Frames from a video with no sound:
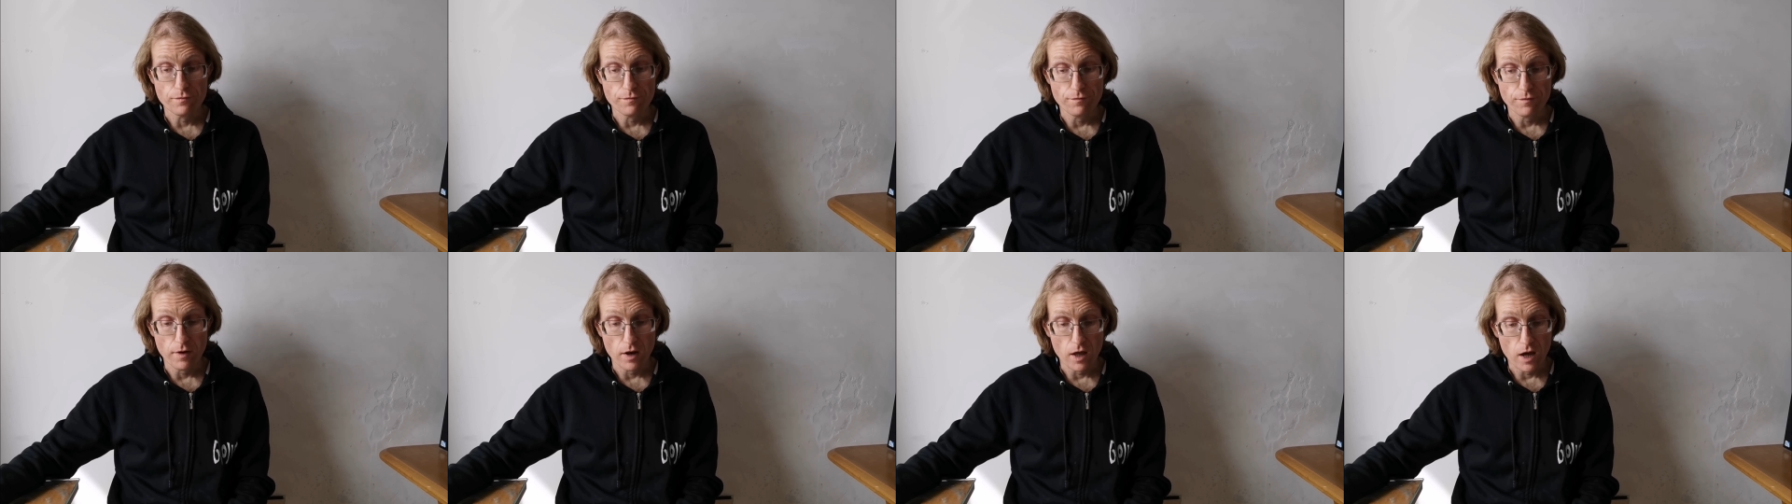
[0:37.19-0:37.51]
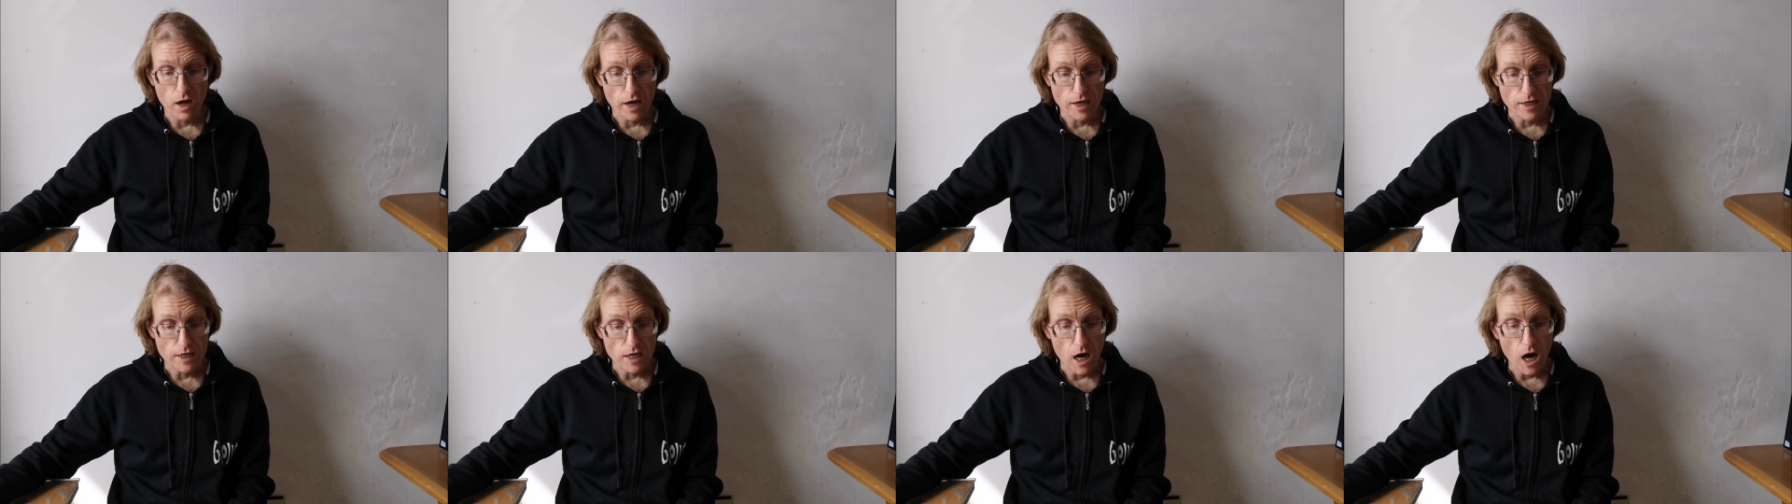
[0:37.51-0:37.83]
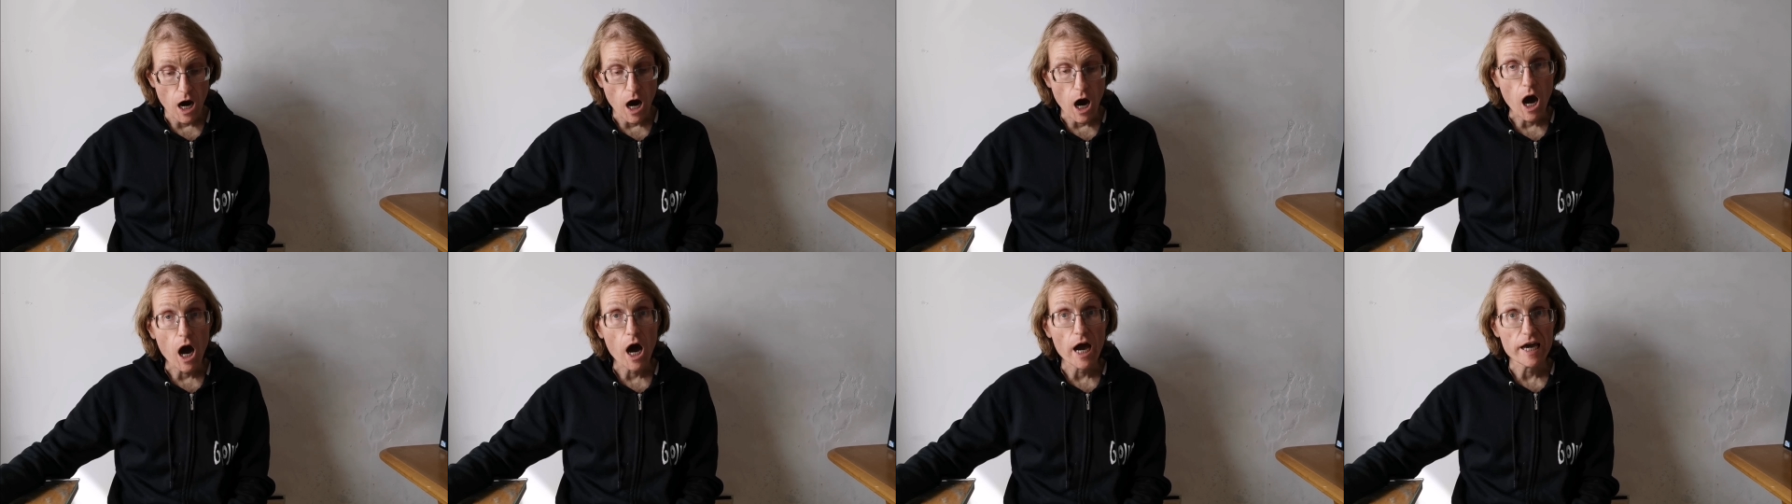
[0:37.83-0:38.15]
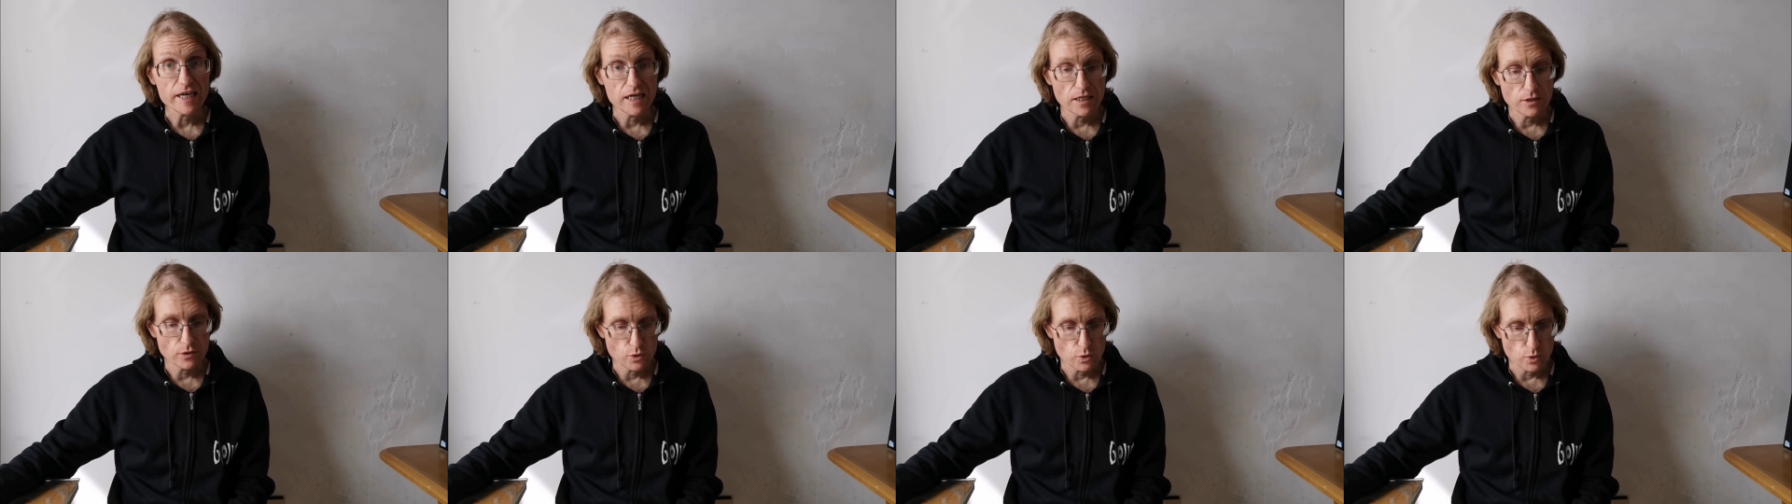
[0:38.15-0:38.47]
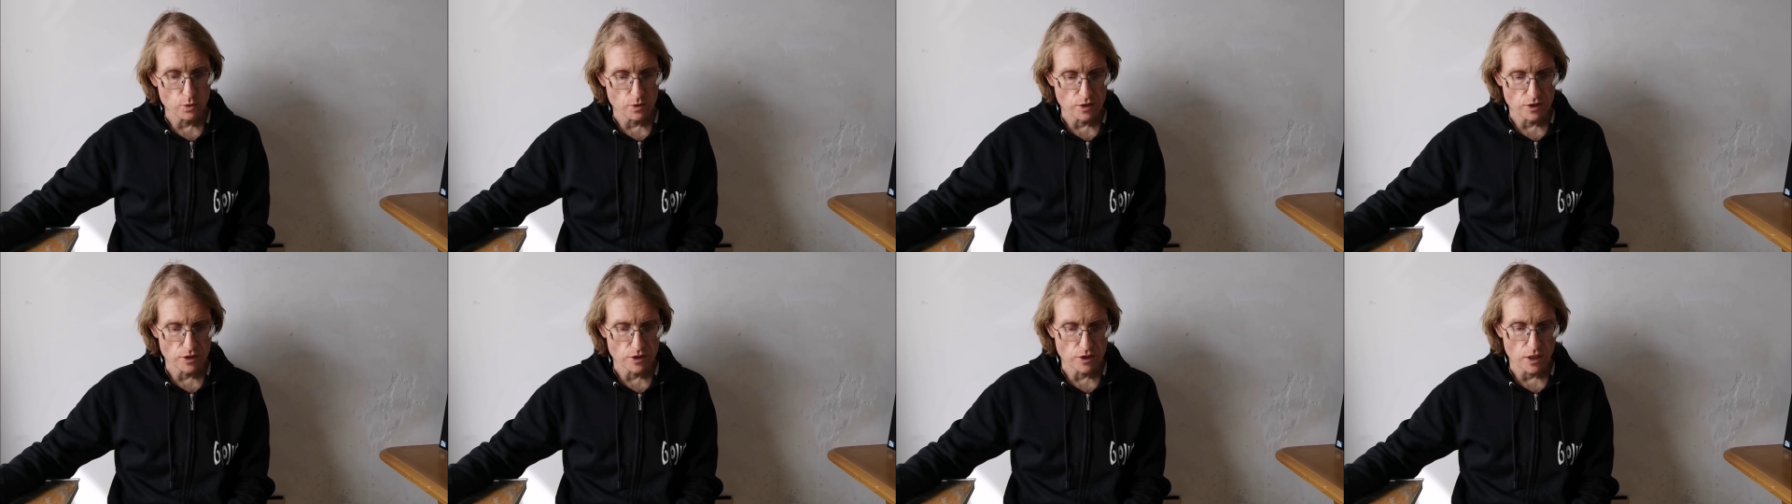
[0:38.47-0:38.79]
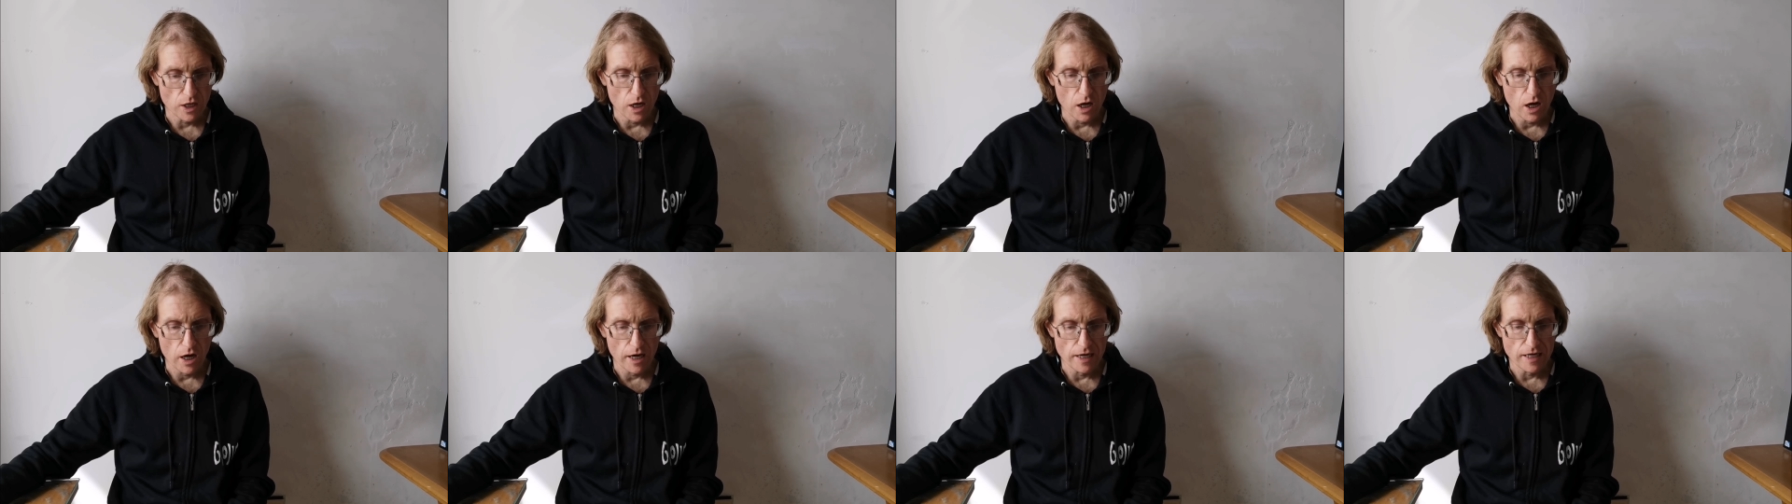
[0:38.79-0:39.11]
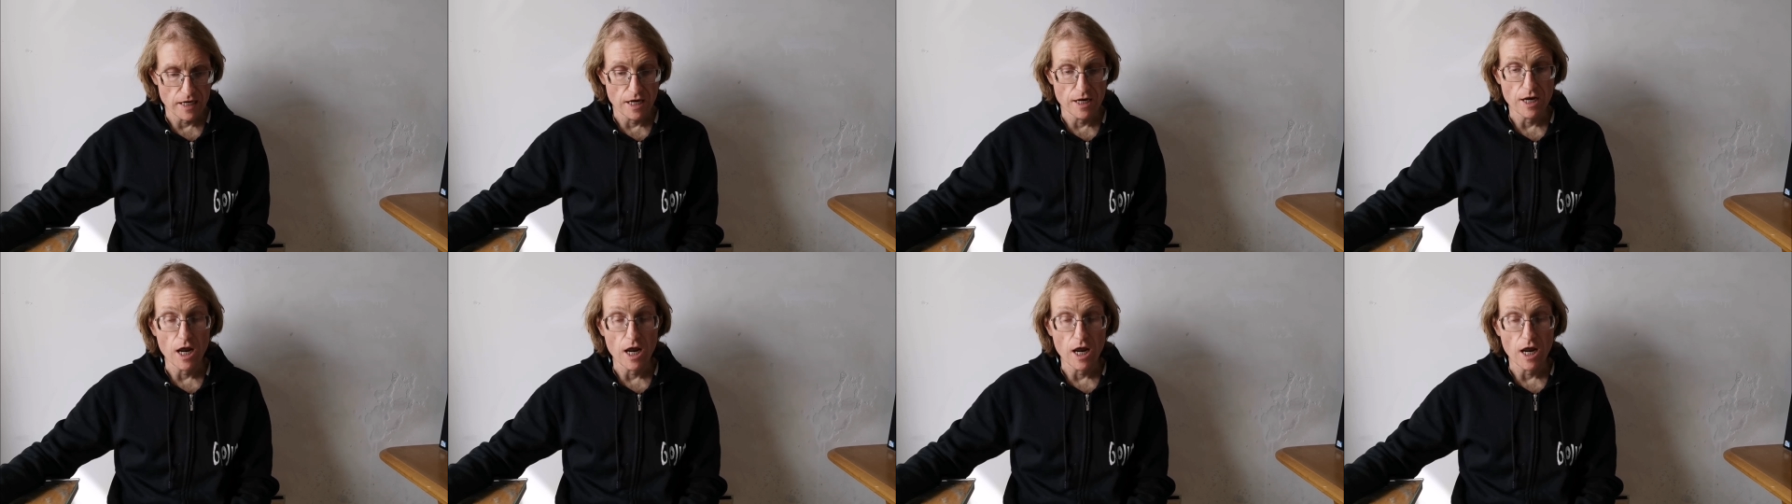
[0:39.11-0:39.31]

fly high into the sky,